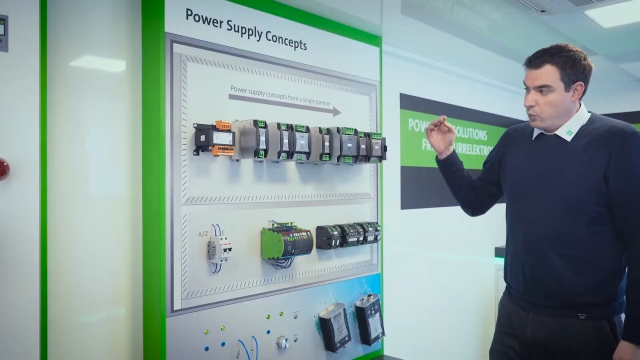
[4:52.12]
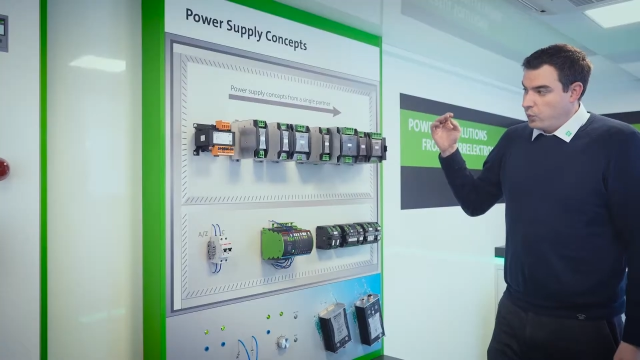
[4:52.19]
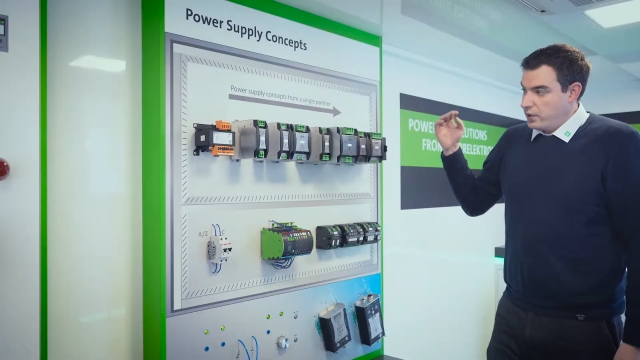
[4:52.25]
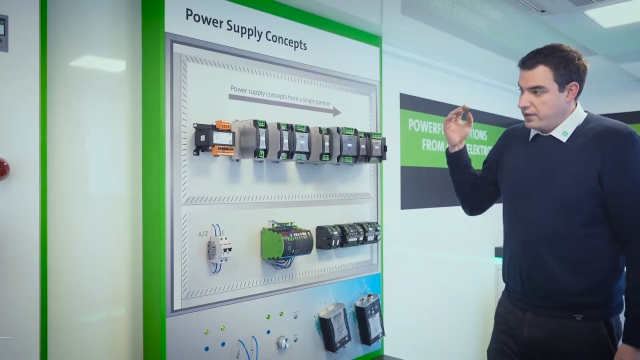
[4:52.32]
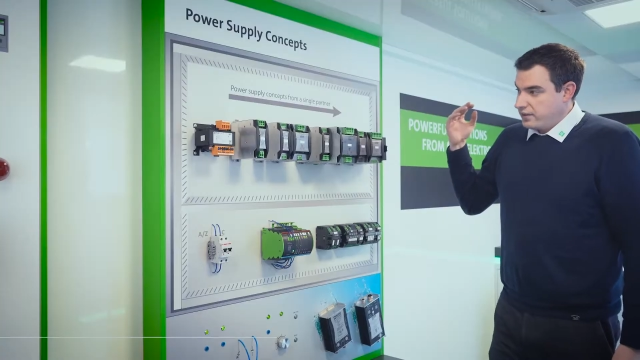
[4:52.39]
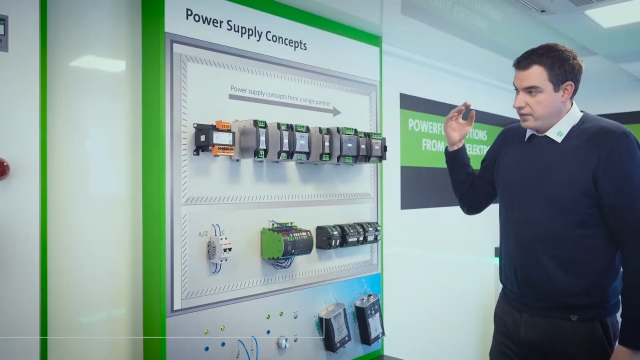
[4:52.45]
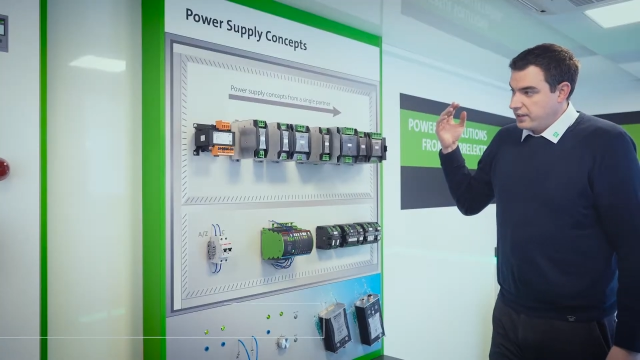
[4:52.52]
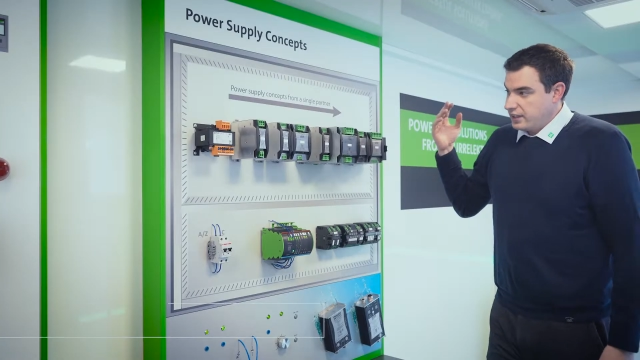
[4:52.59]

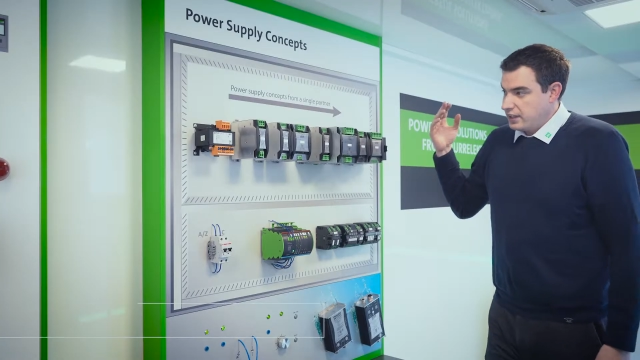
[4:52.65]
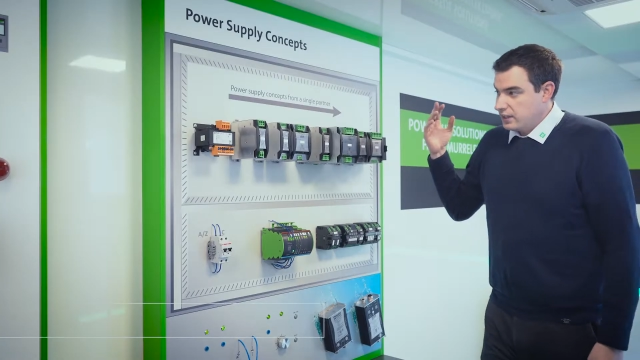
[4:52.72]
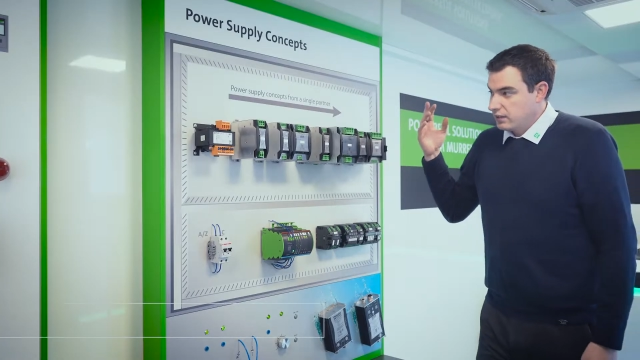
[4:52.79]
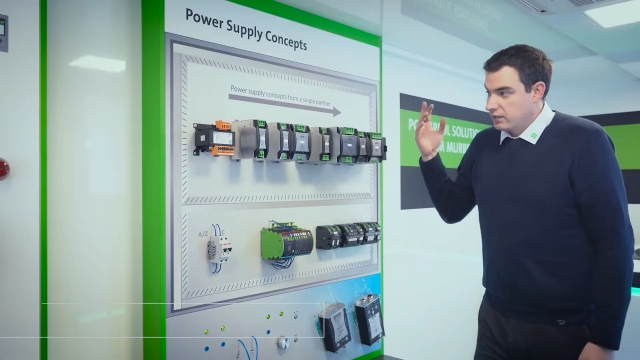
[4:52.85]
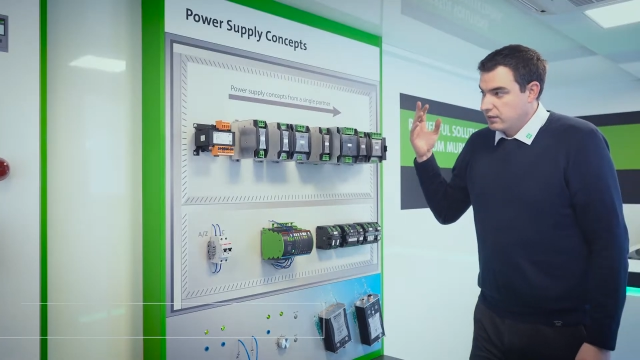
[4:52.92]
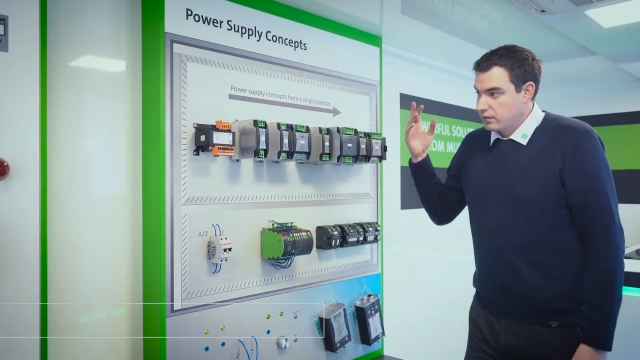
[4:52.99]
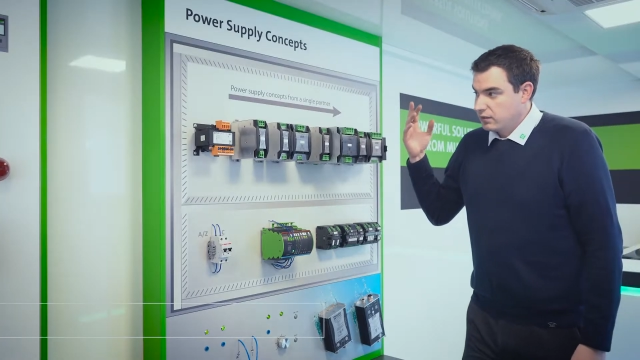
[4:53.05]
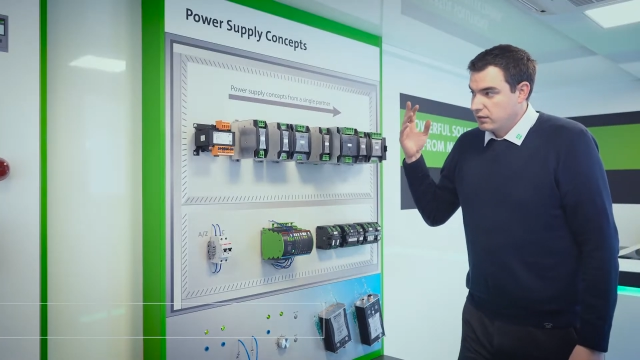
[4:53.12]
With the
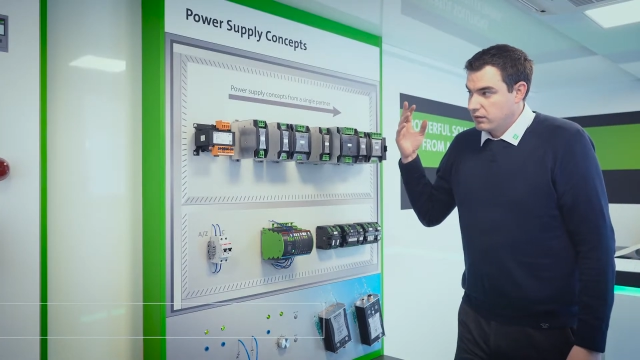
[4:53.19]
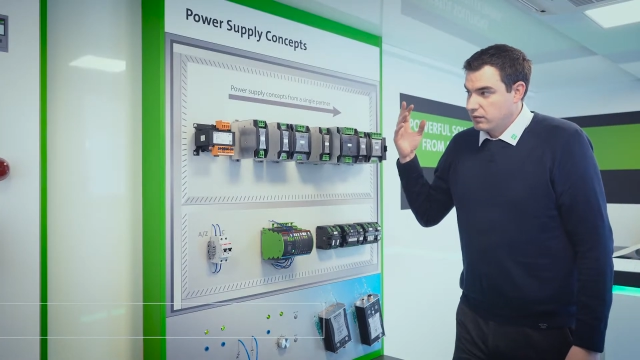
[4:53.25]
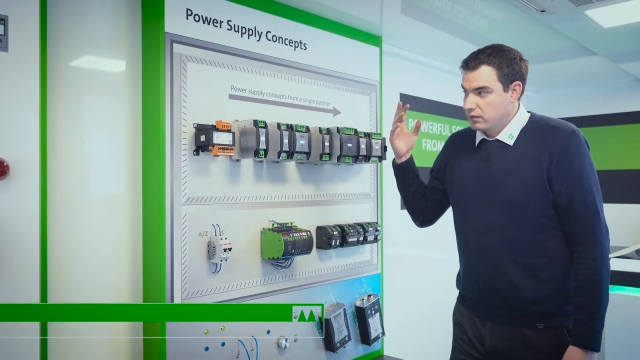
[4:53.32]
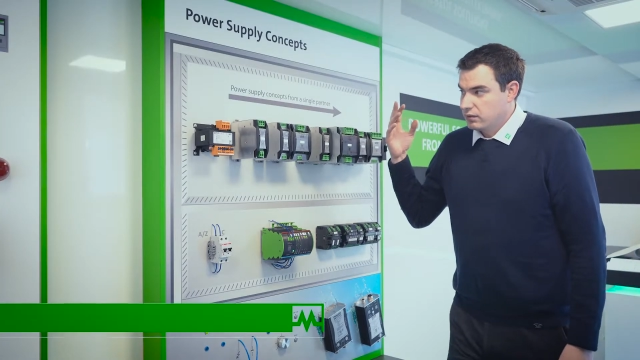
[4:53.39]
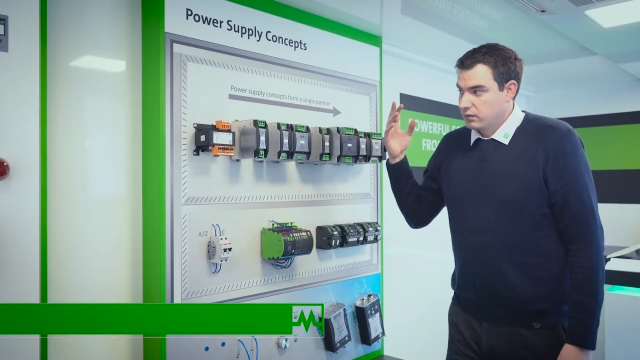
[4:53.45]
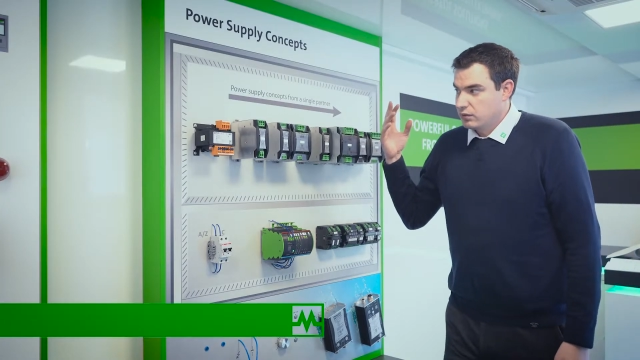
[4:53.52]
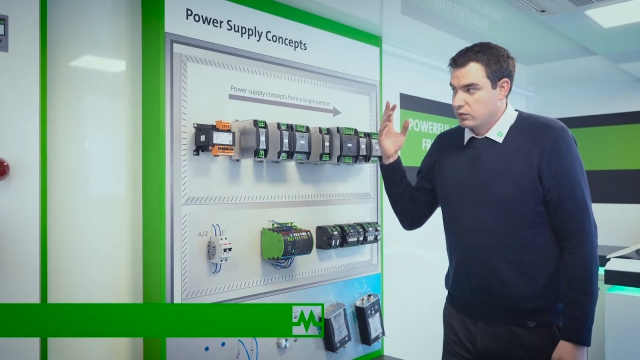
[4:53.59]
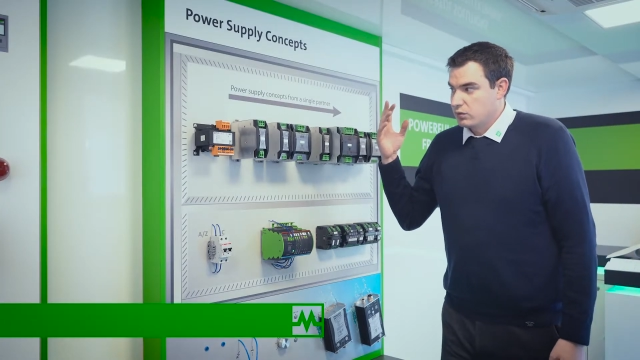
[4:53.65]

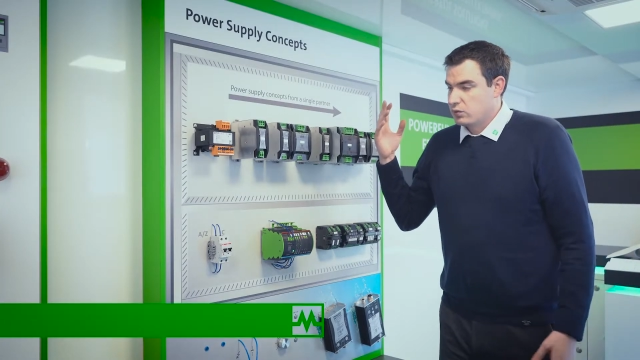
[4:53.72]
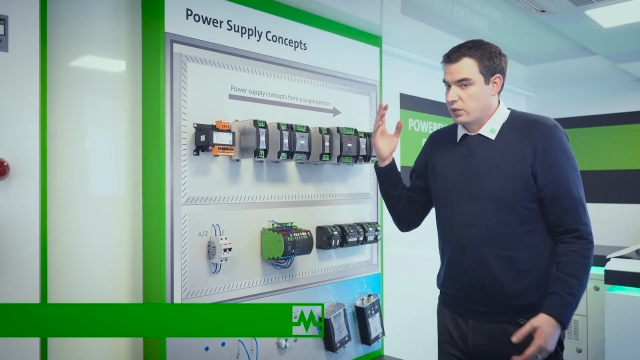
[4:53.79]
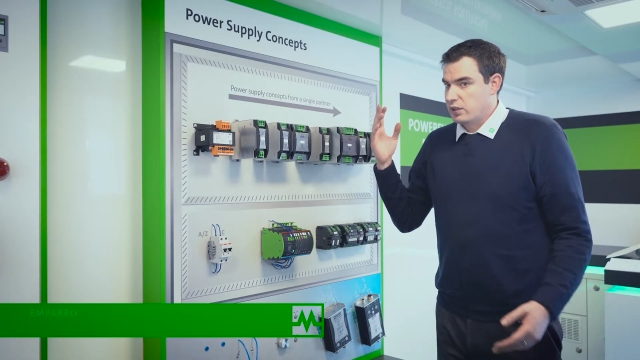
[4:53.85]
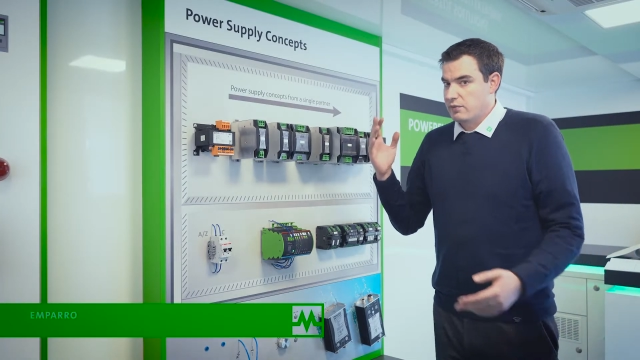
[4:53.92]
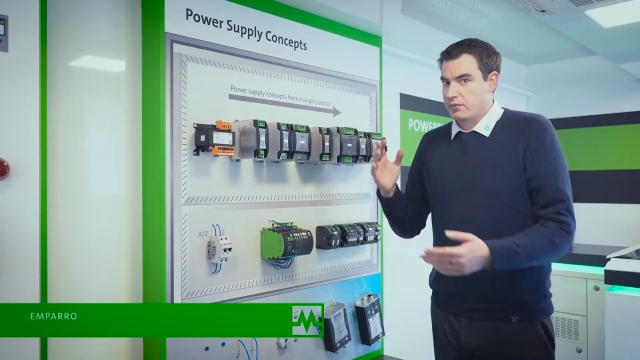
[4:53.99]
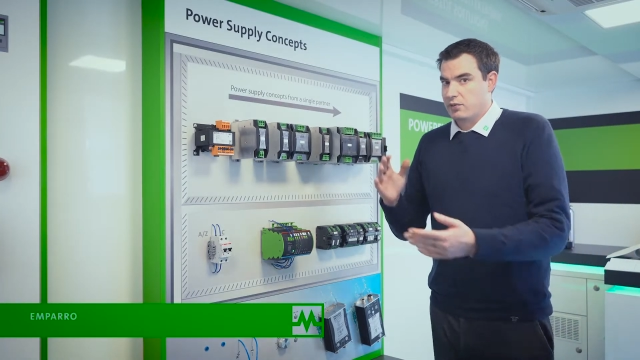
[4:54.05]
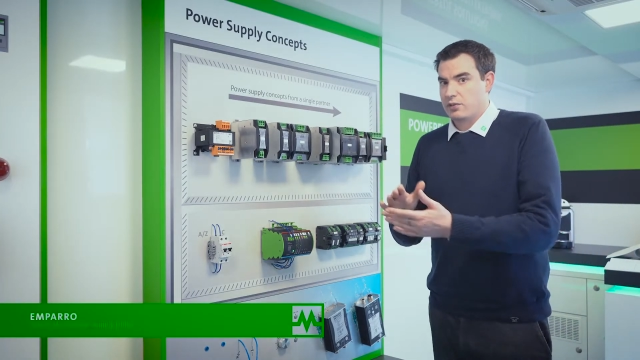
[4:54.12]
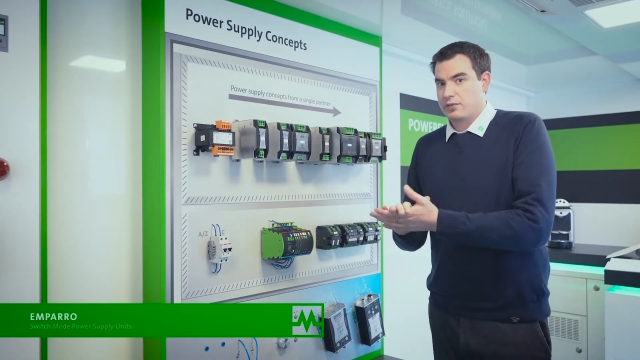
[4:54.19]

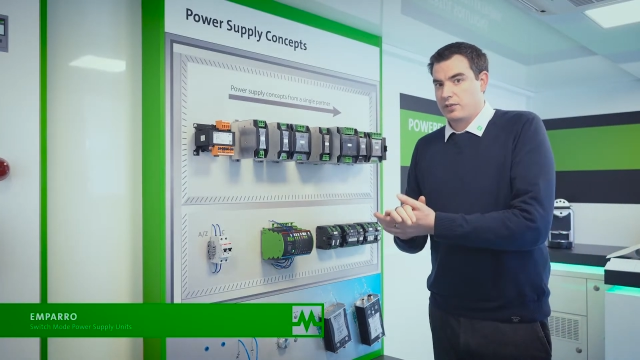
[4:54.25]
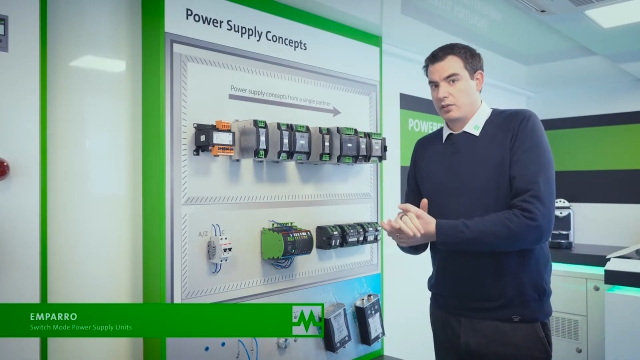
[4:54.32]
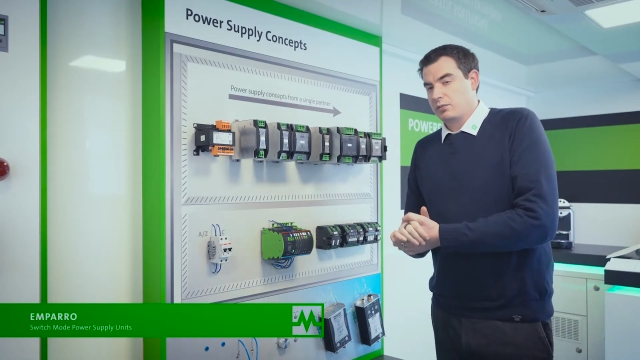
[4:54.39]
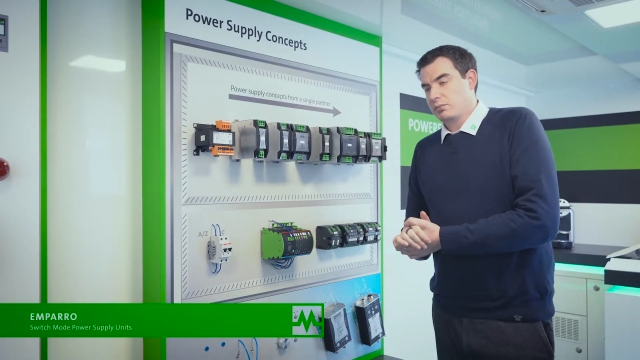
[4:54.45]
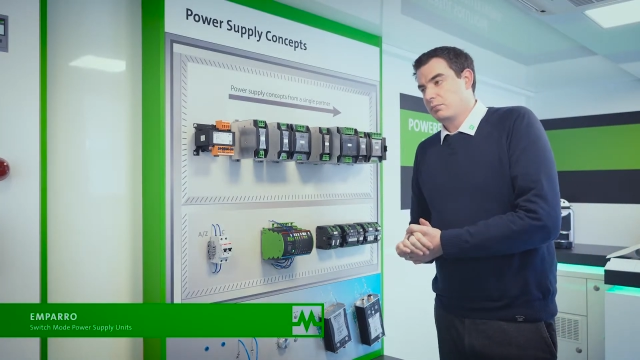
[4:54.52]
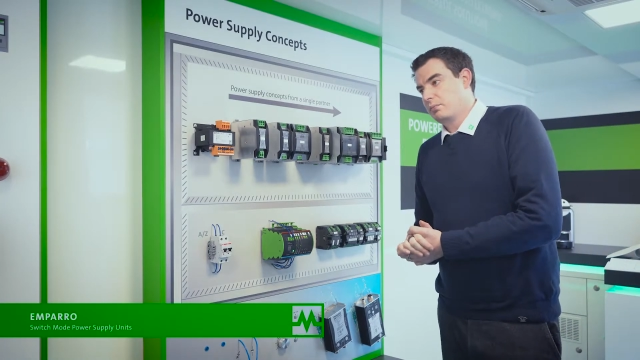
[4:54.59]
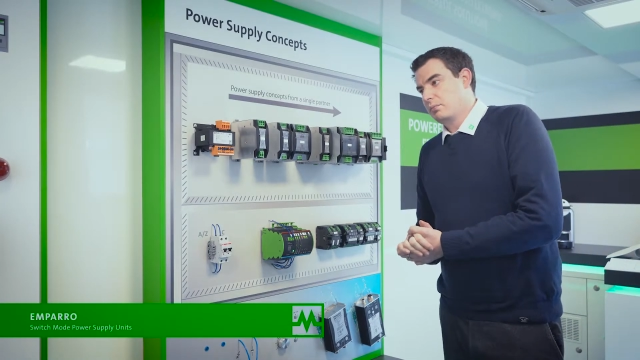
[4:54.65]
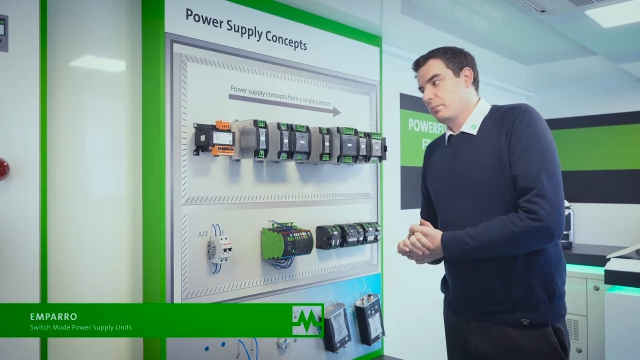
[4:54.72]
24 volt